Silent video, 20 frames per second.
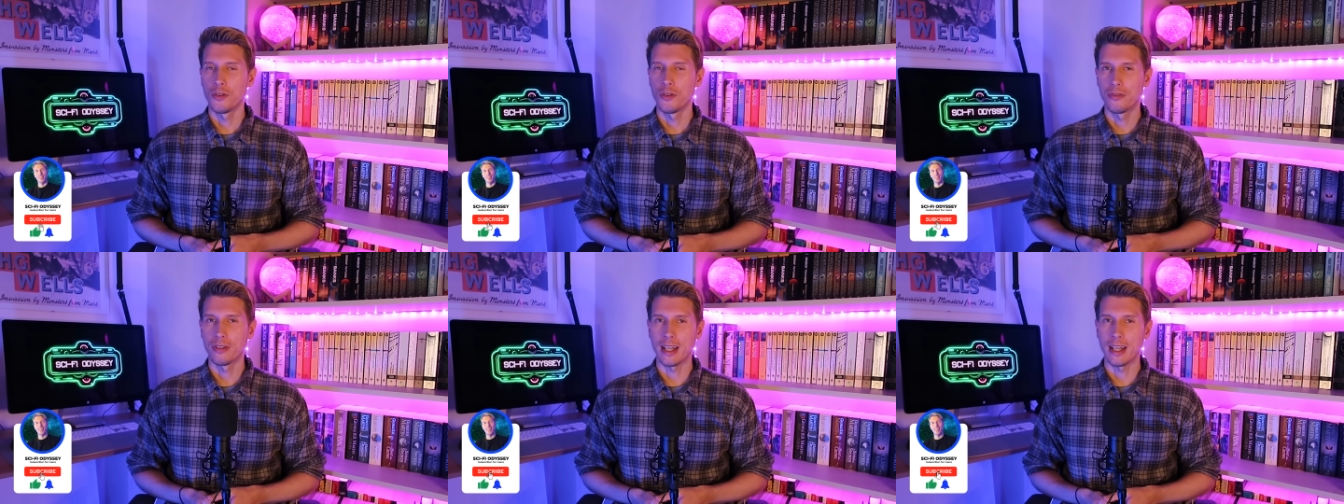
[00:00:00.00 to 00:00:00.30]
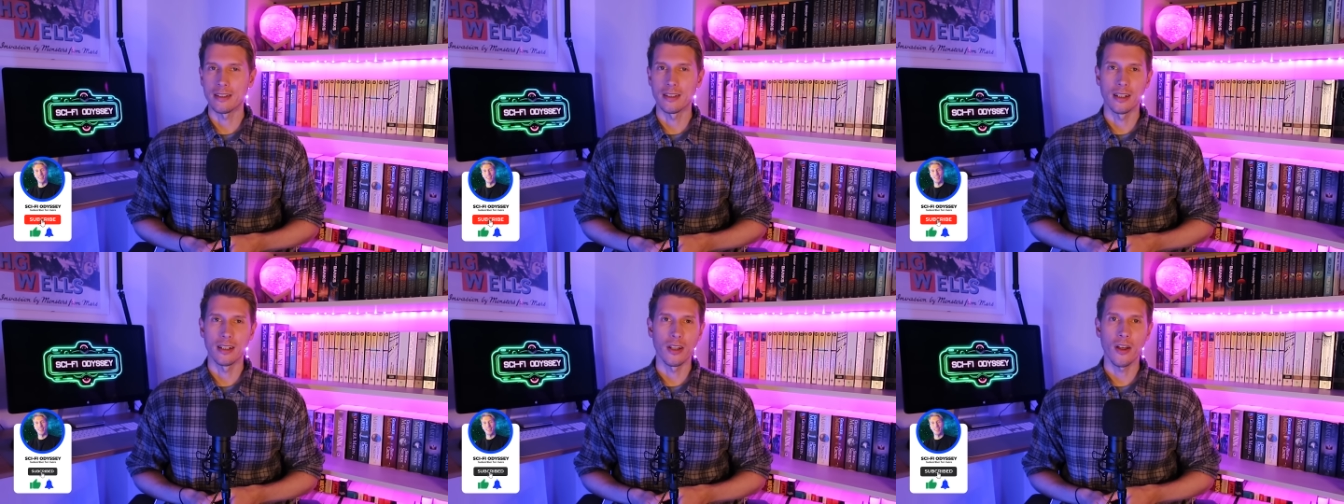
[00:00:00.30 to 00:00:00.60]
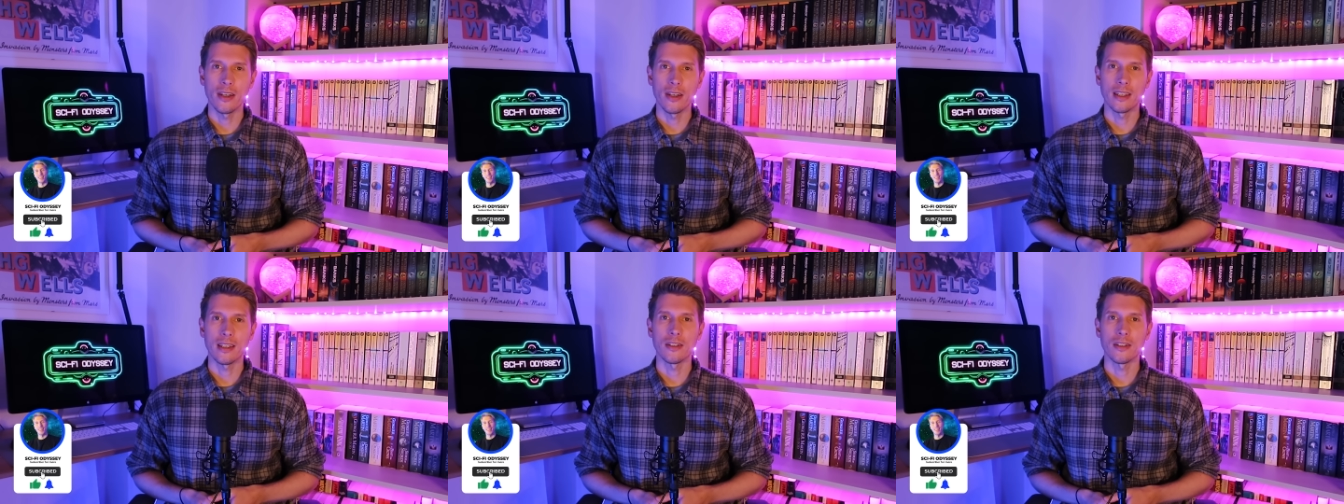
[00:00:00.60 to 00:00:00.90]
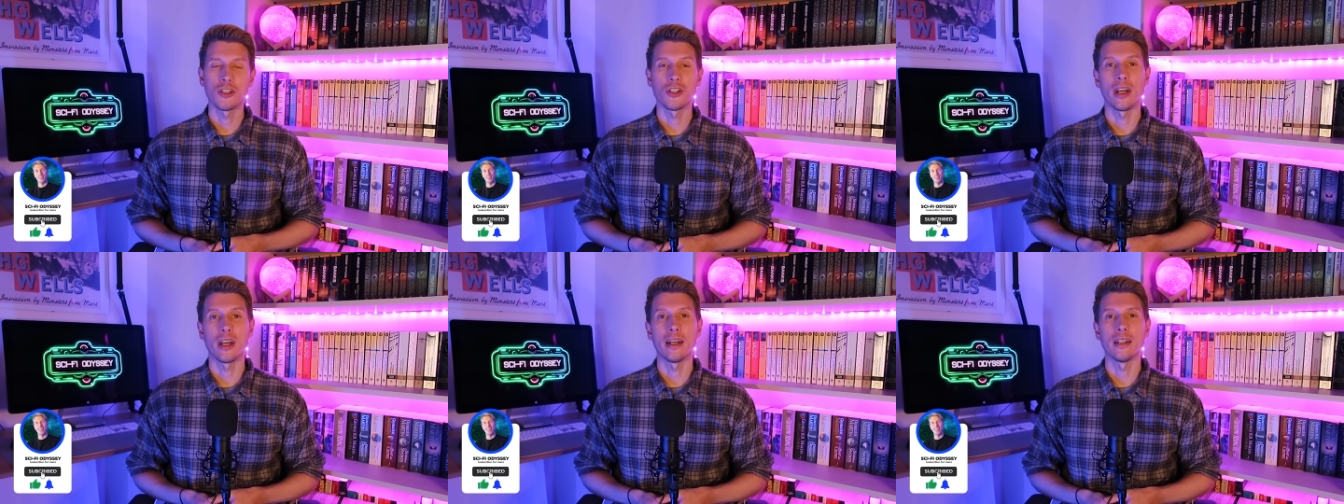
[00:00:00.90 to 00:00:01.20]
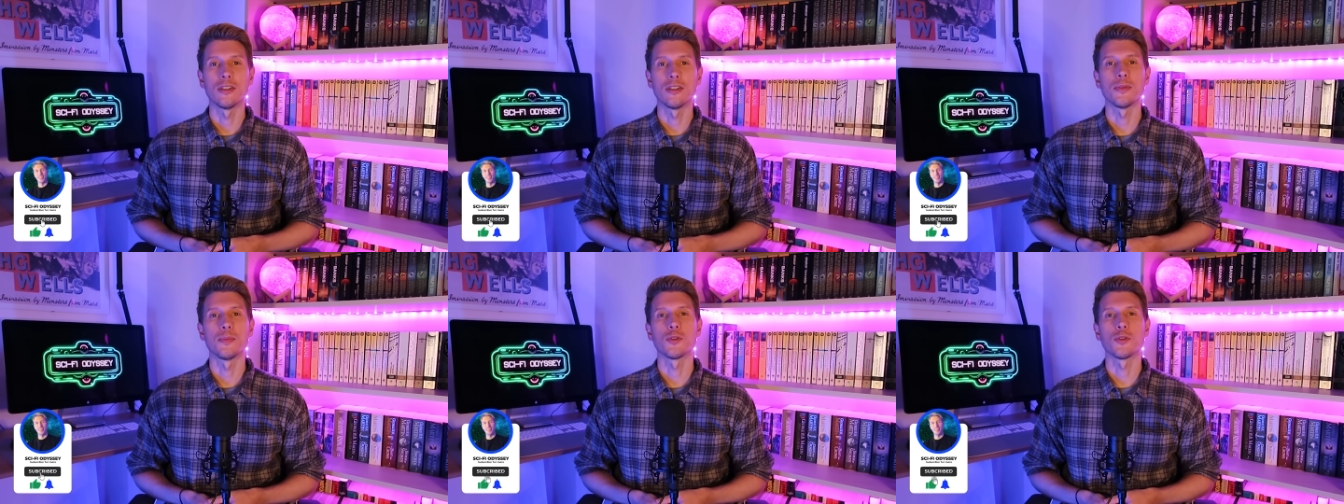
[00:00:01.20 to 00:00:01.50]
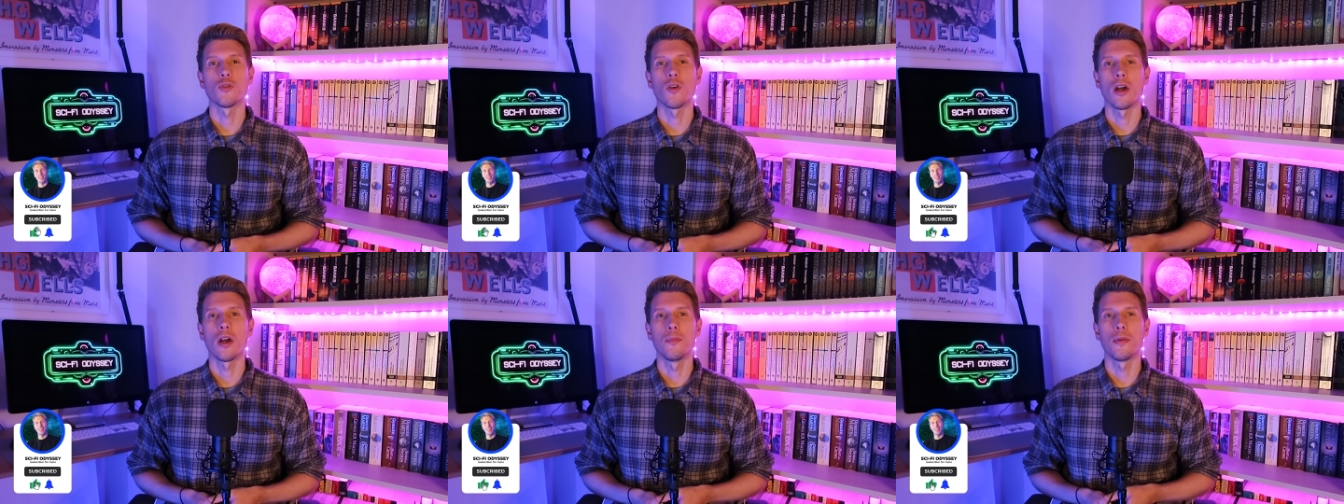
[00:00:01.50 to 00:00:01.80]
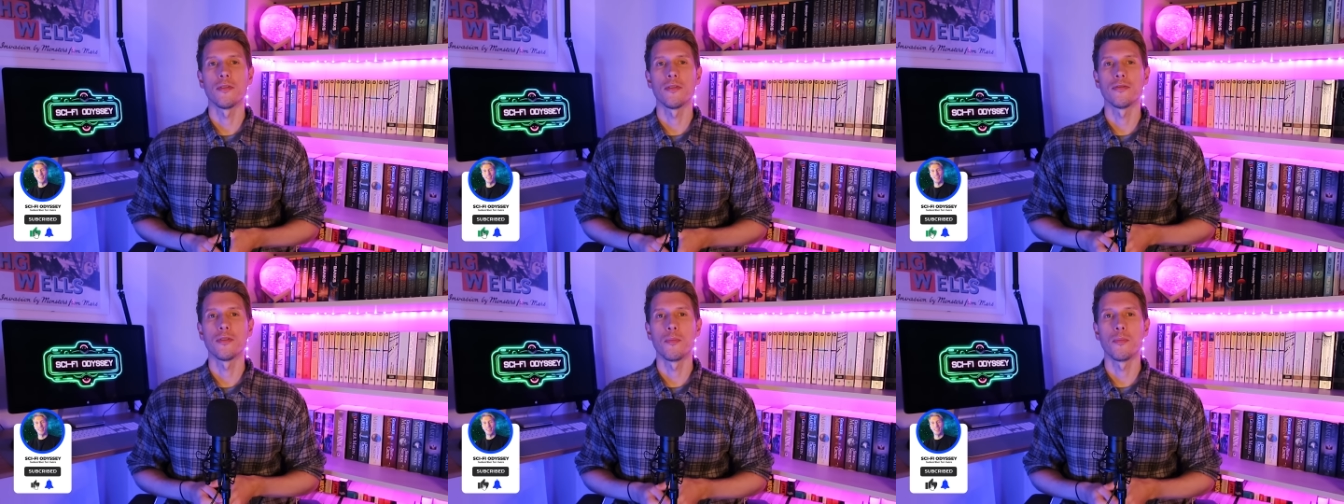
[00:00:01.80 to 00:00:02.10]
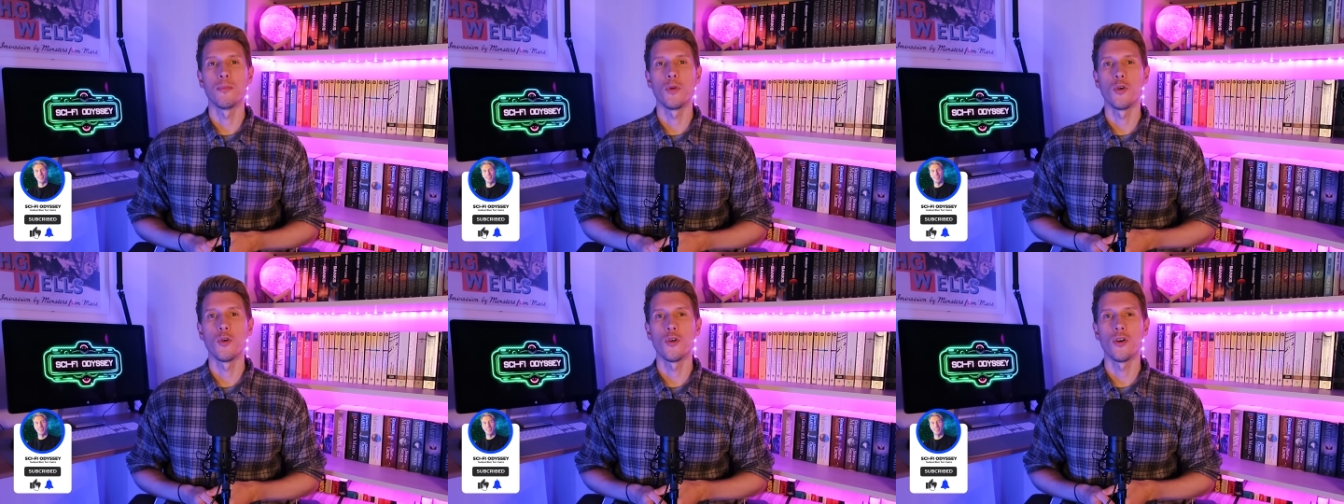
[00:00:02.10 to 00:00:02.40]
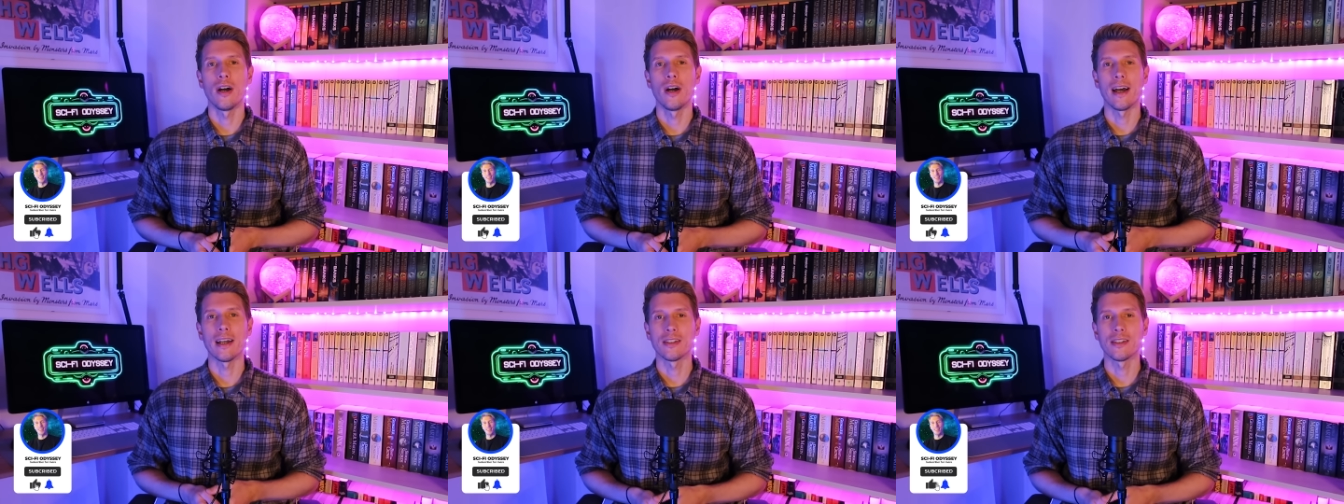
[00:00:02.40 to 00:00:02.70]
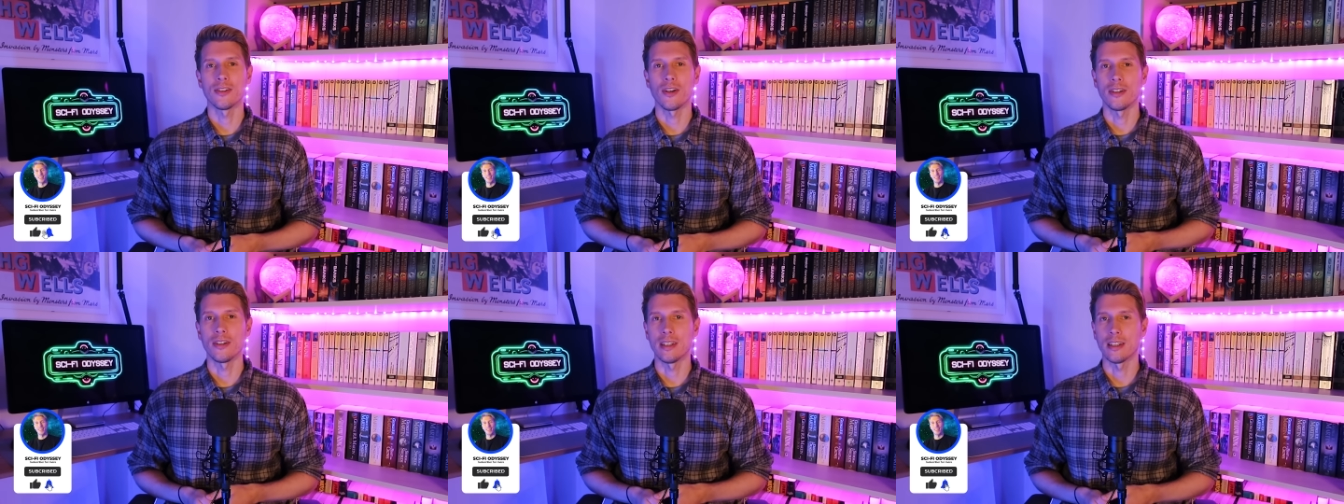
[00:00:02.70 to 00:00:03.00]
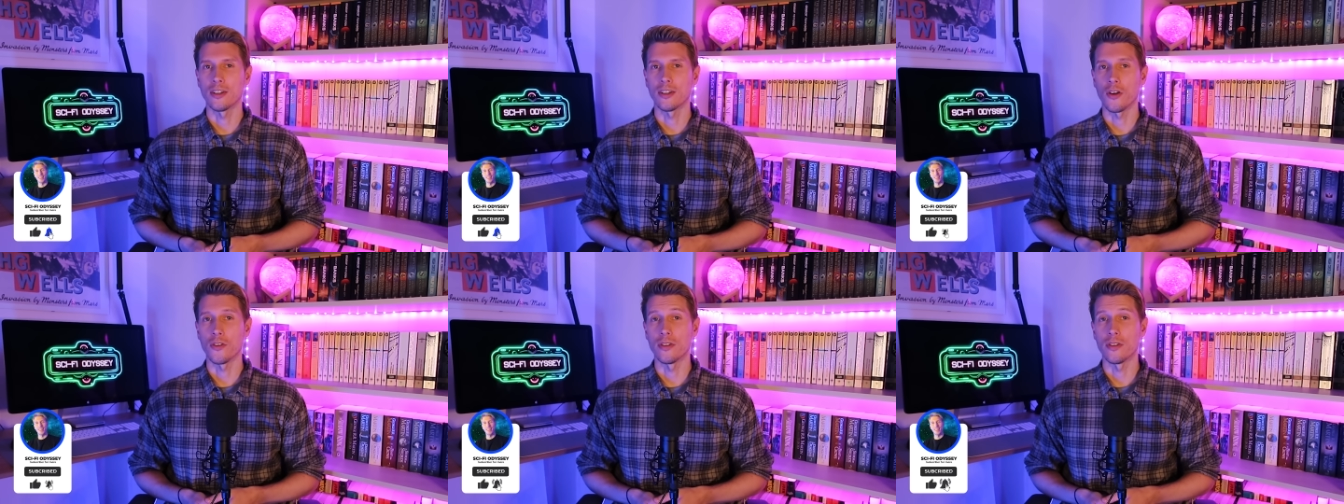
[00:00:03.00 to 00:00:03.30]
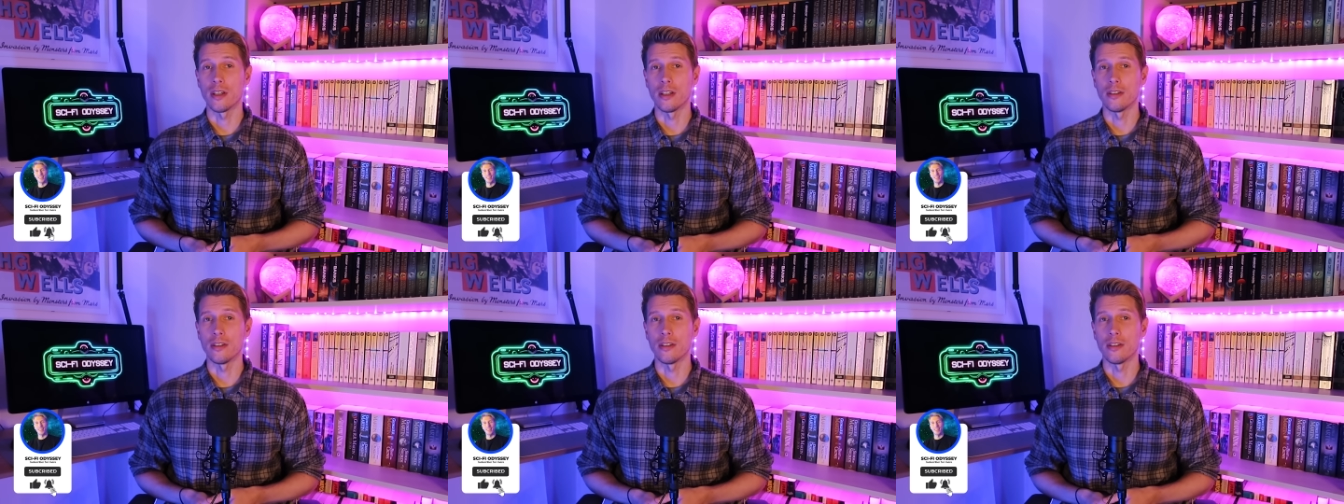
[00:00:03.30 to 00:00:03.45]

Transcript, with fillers: Don't forget to like, share, and subscribe for more exciting